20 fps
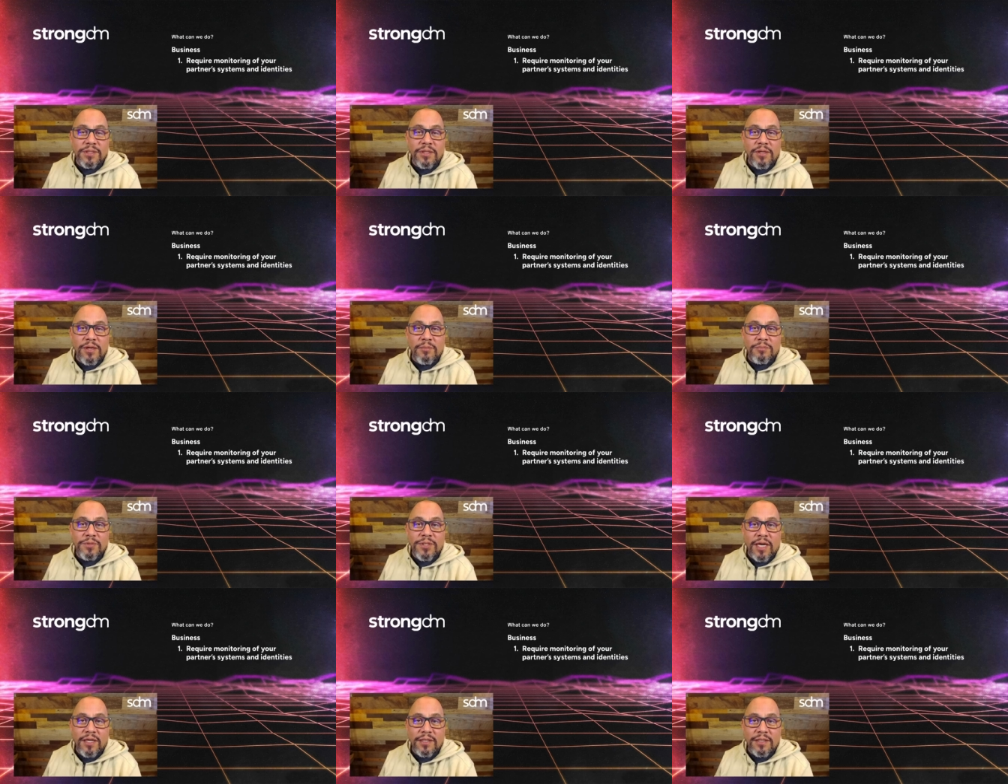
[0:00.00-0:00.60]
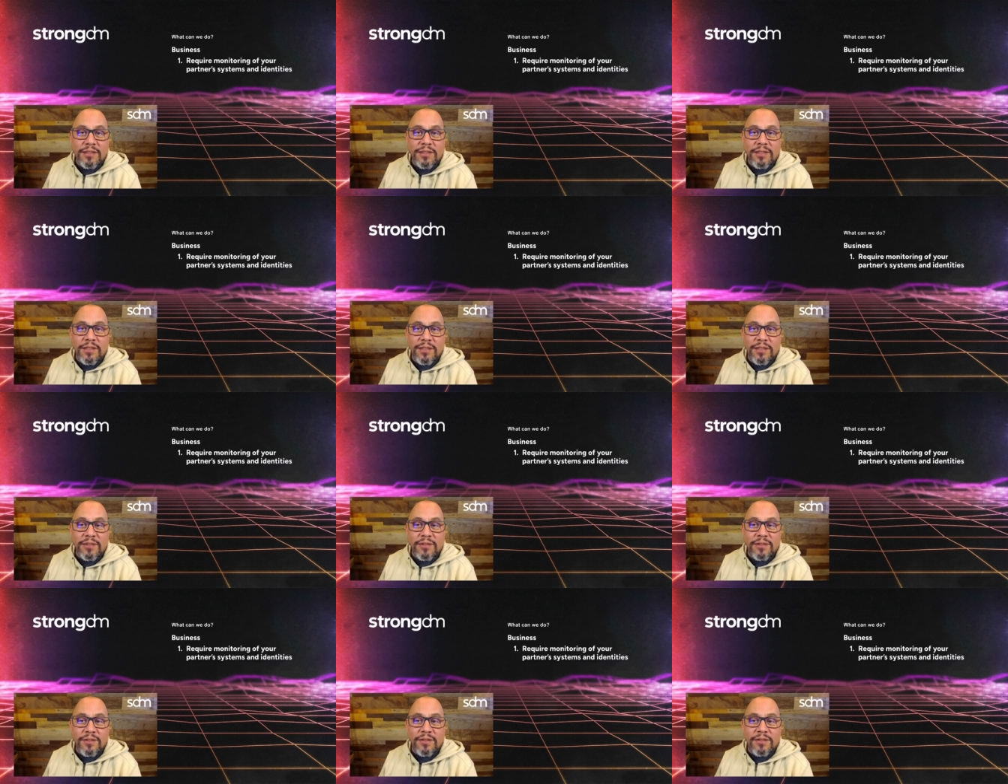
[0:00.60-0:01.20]
Uh, I'm talking
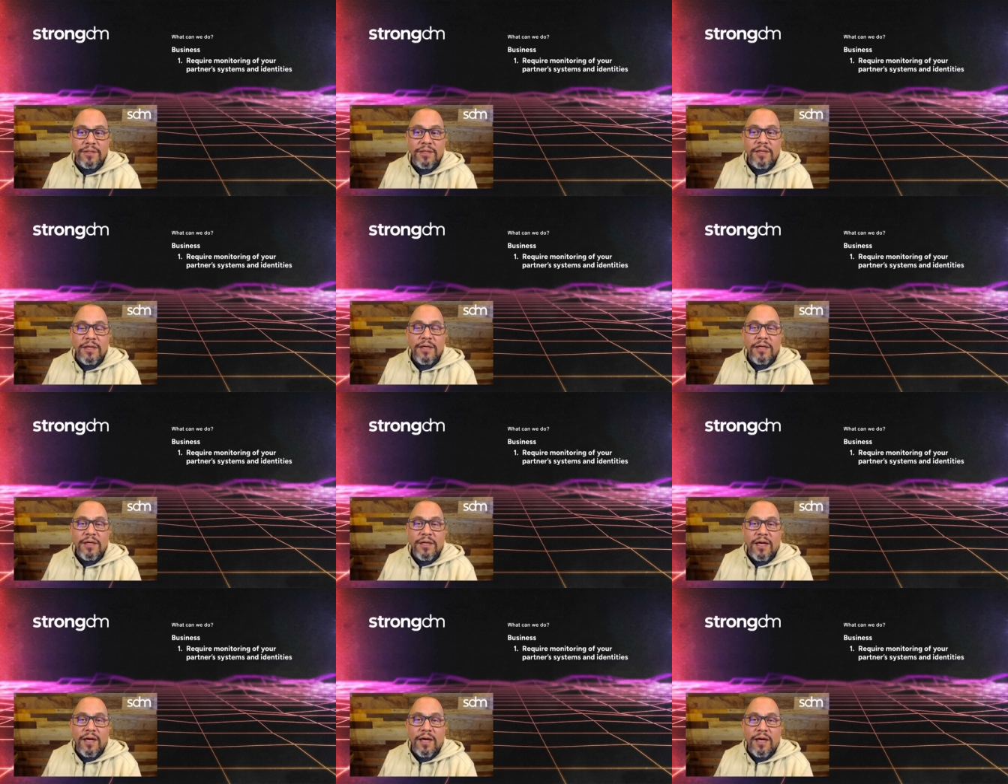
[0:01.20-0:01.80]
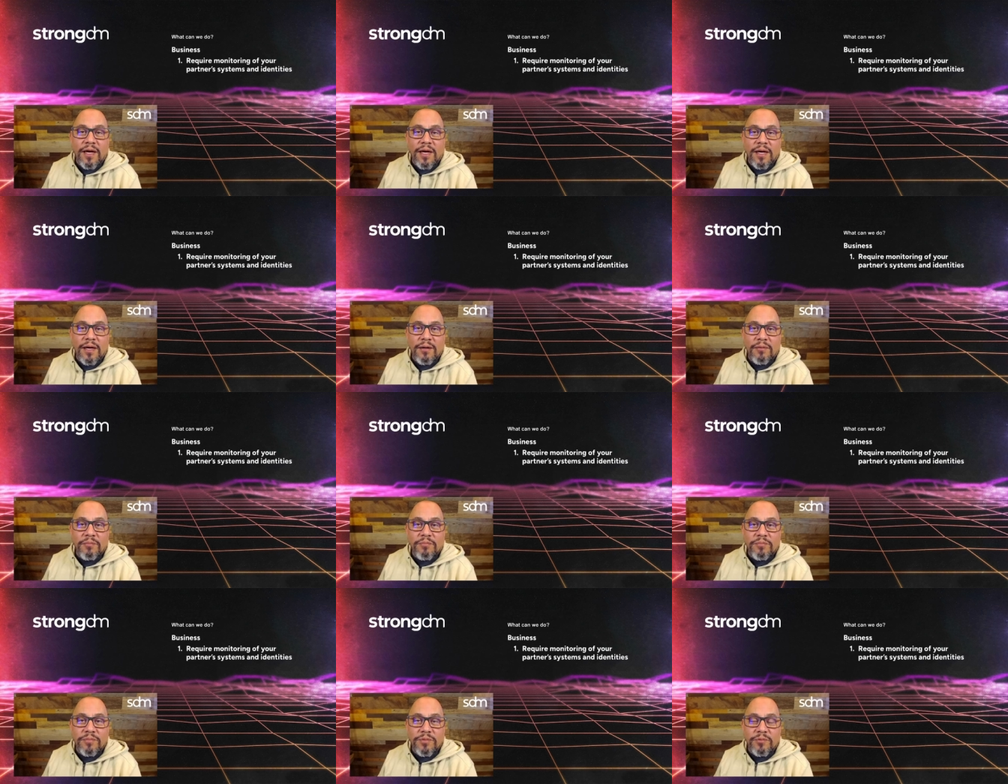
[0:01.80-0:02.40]
here uh,
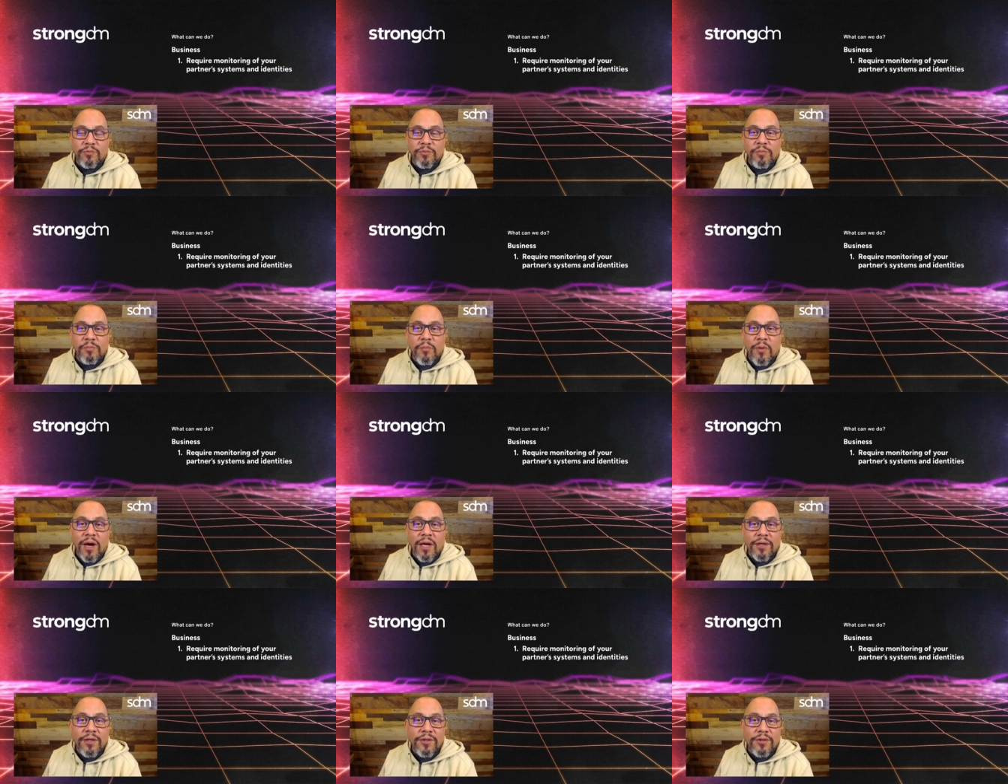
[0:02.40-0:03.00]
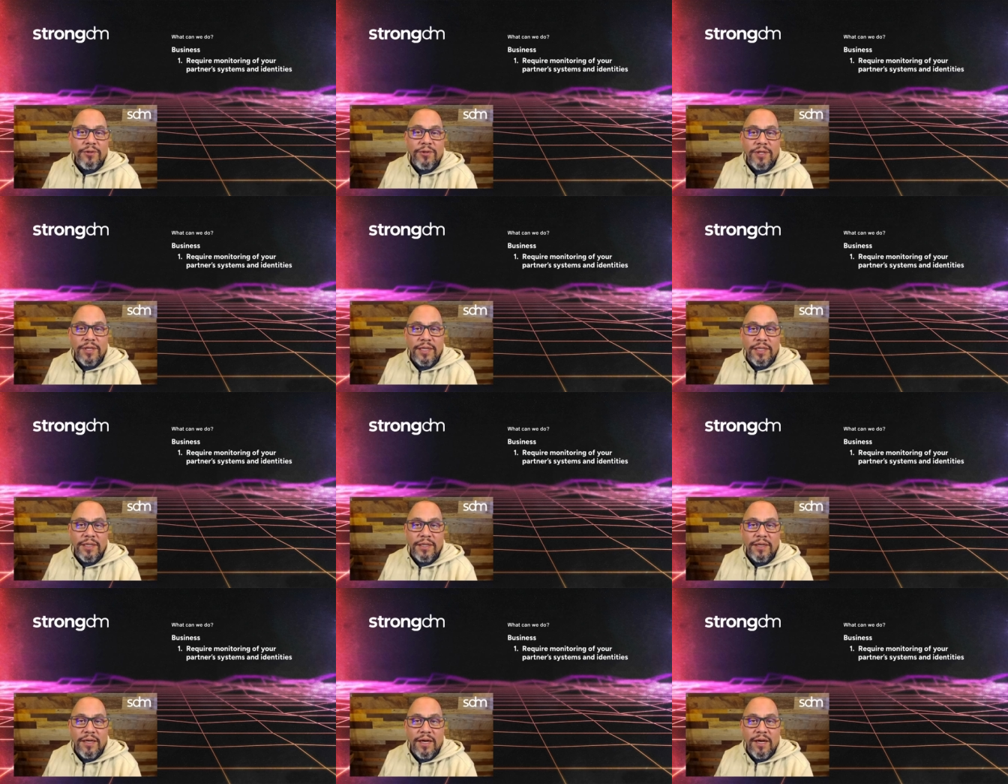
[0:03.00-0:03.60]

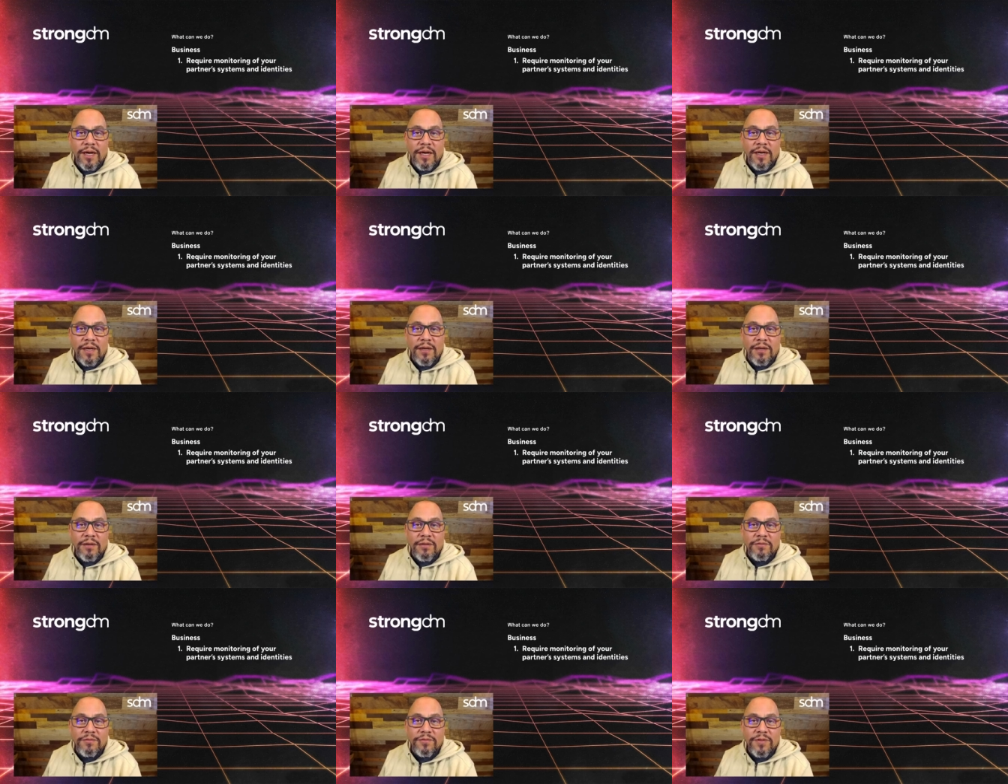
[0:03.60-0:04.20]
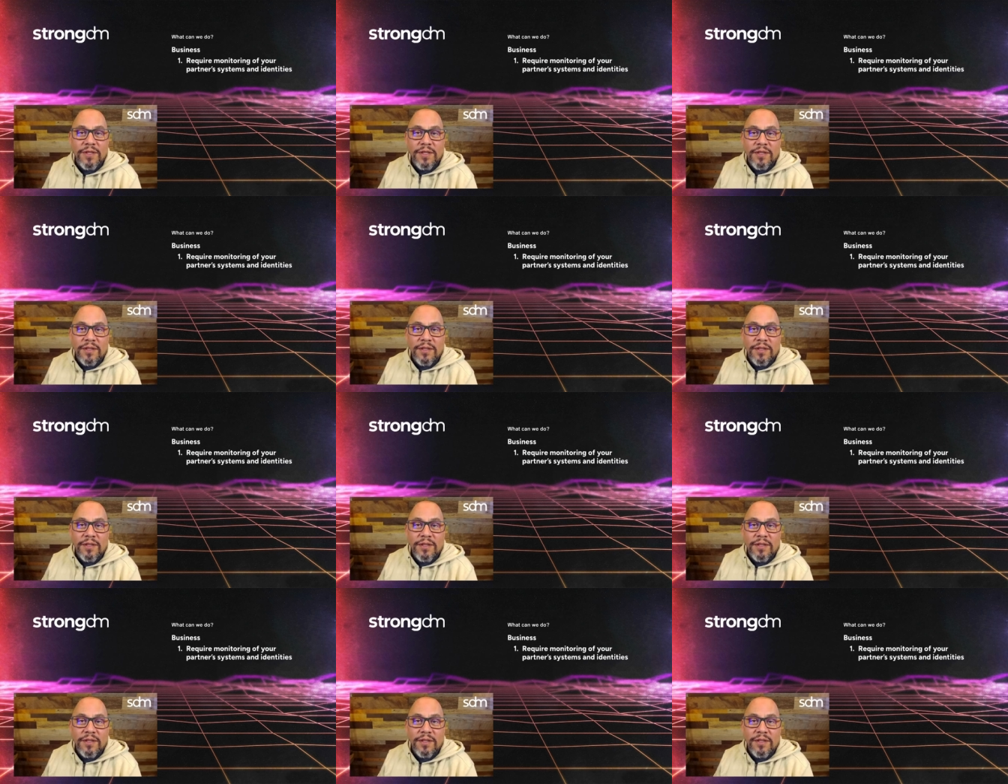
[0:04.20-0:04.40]
monitoring of